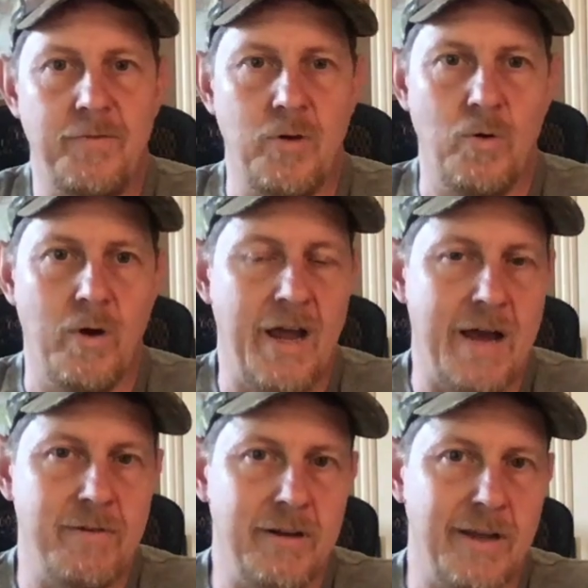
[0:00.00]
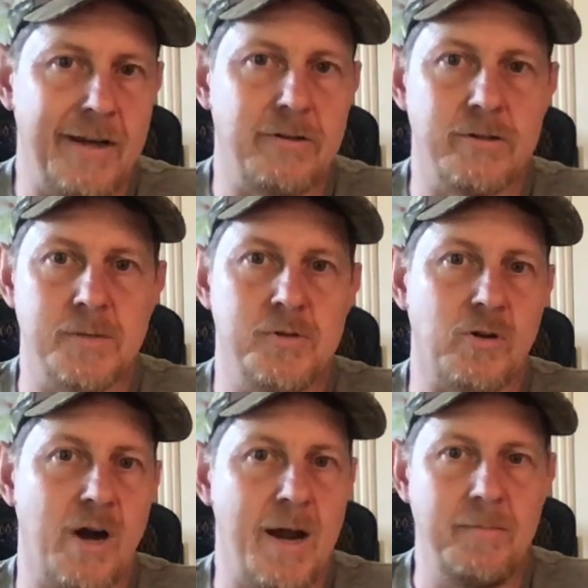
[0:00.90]
you haven't liked or
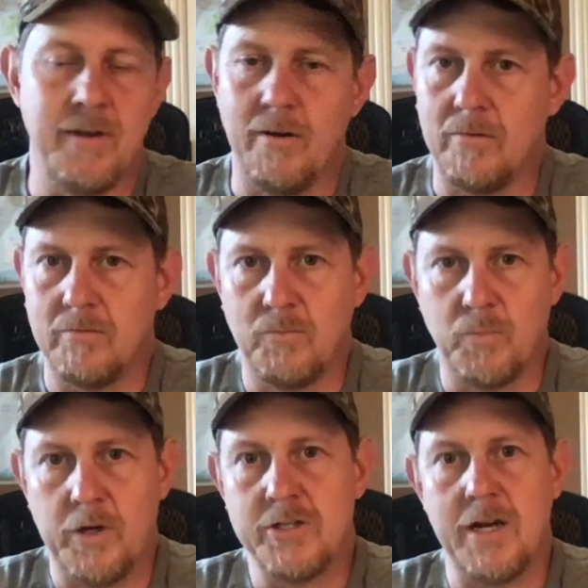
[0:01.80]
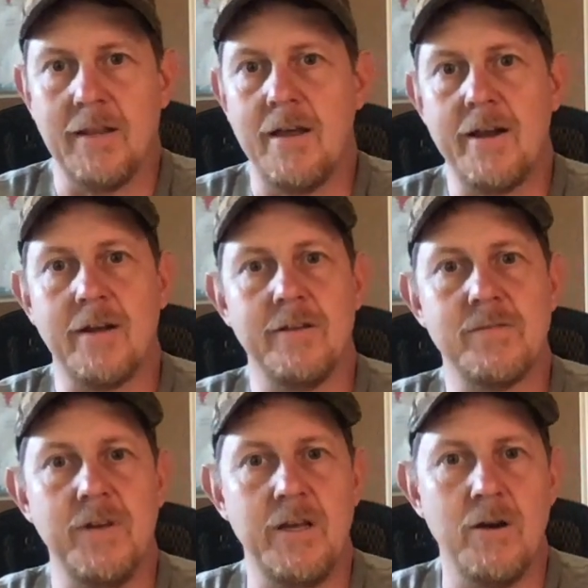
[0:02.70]
subscribed, appreciate a like on
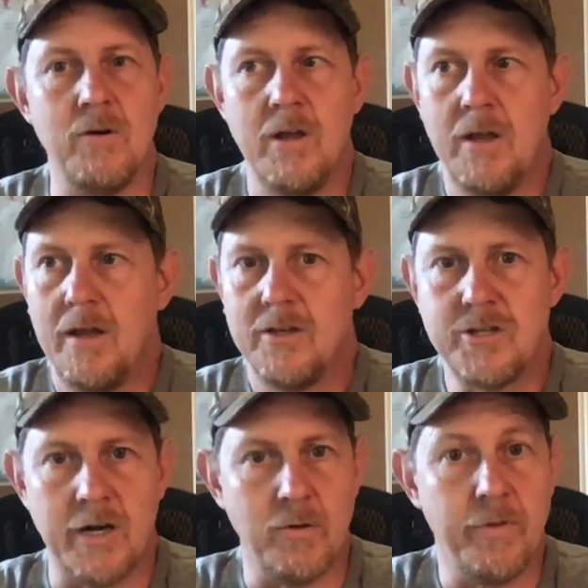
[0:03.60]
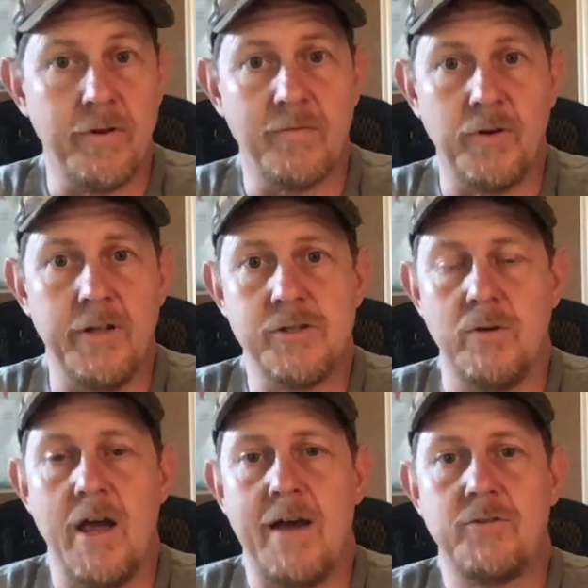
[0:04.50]
this video. Share it with your friends
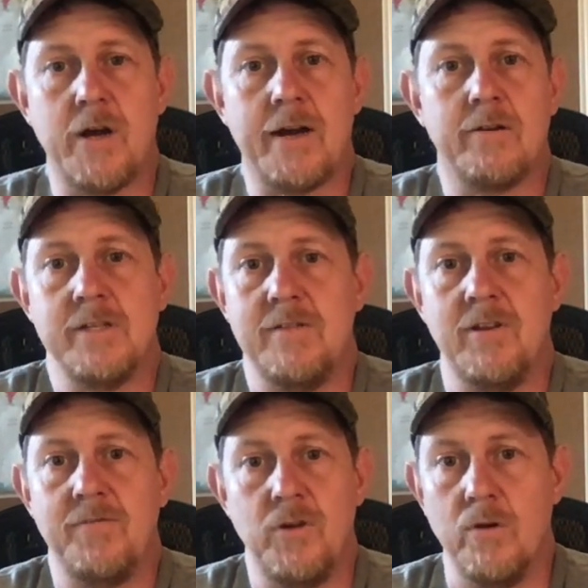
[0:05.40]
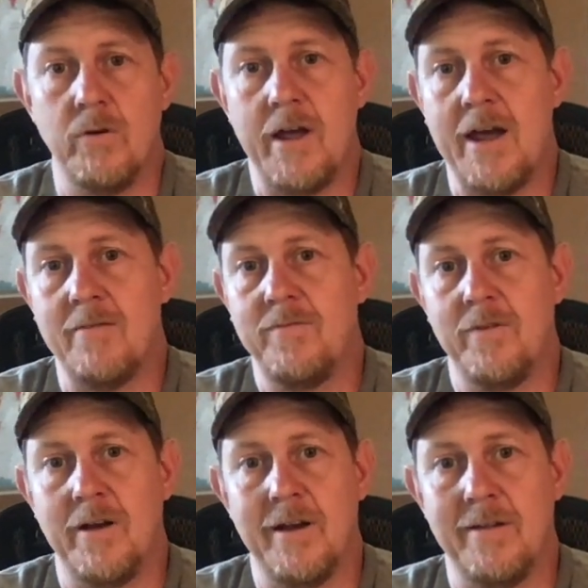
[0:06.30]
who have tractors, even if you don't have
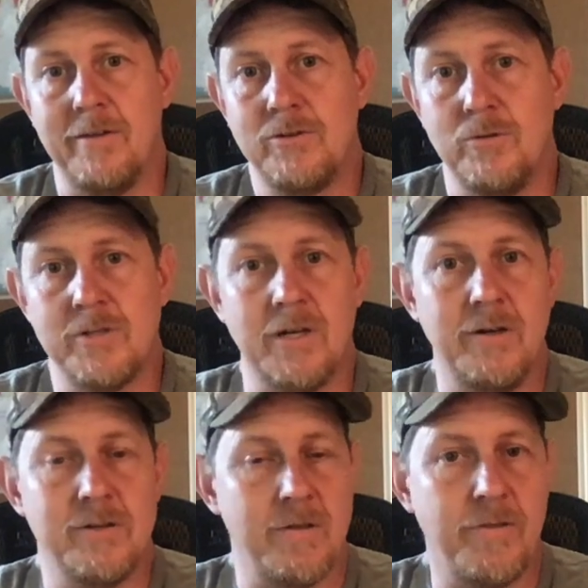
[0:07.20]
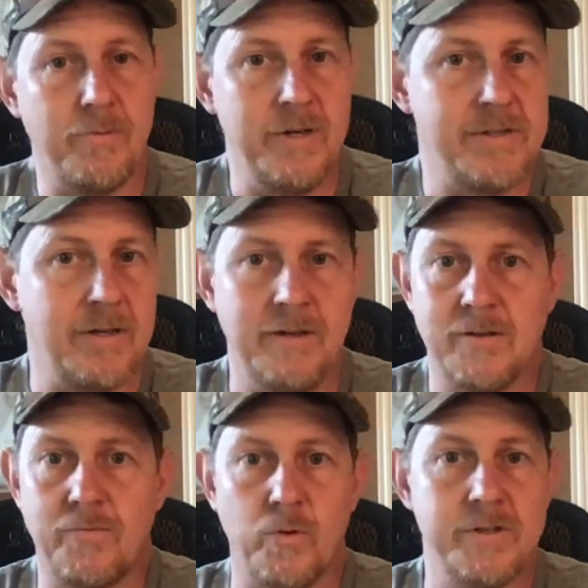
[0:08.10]
the 2 Series or the 3 Series
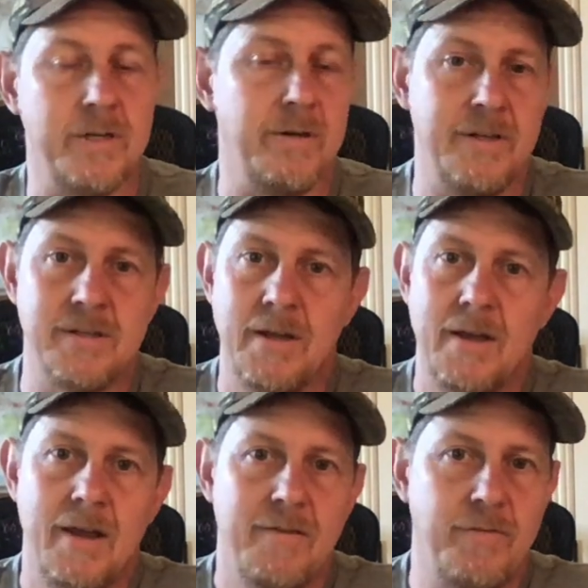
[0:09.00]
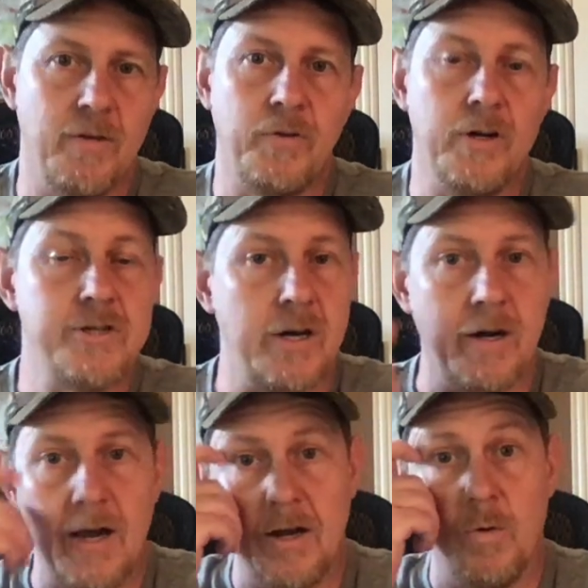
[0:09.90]
or 4 Series. Feel free to share
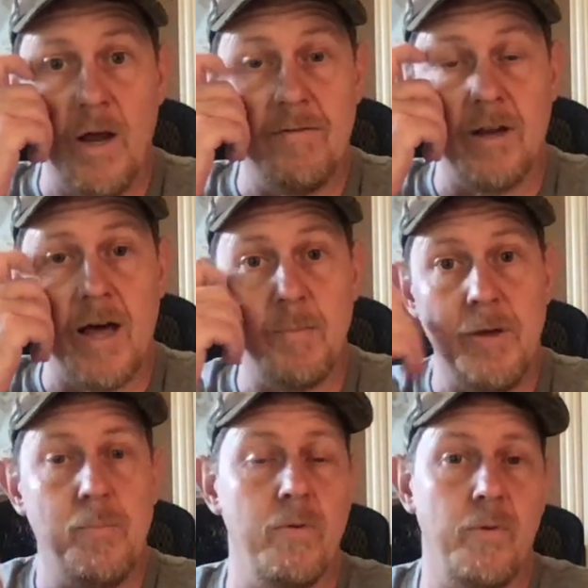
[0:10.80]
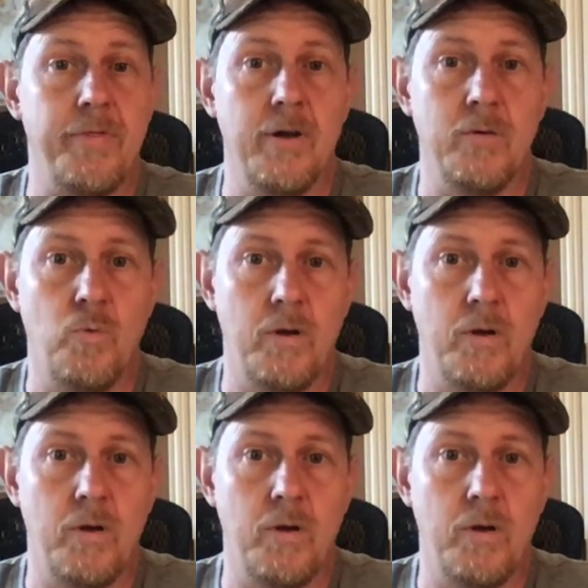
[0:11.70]
it. I know we have a lot of people with the